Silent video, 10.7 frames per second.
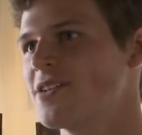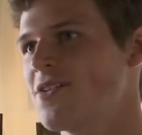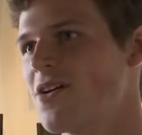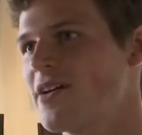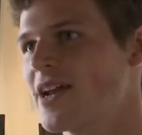in
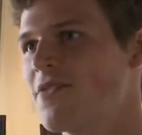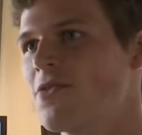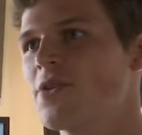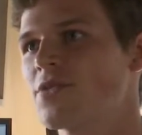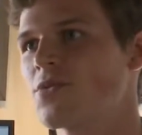art, and I've
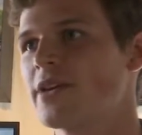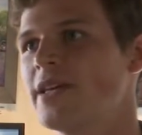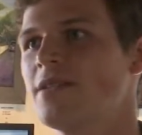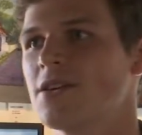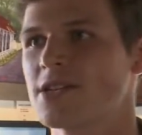always
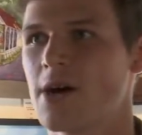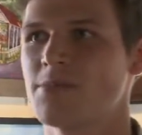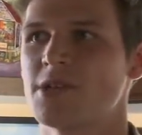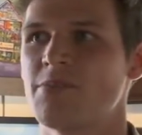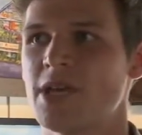really looked
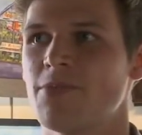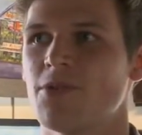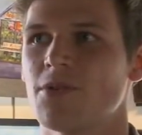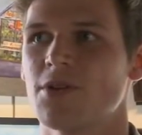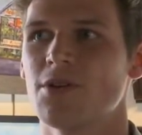up to
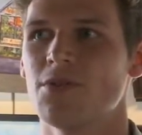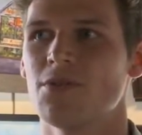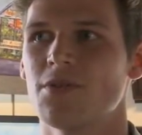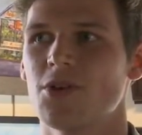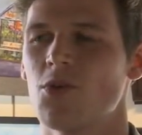people
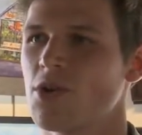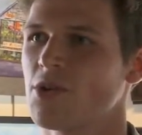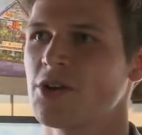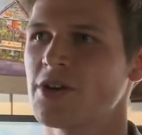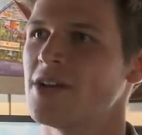who, who were
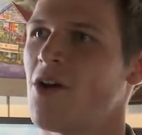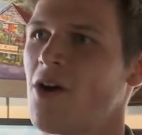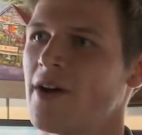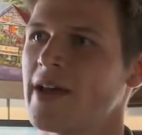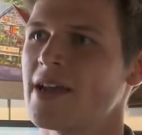good at art.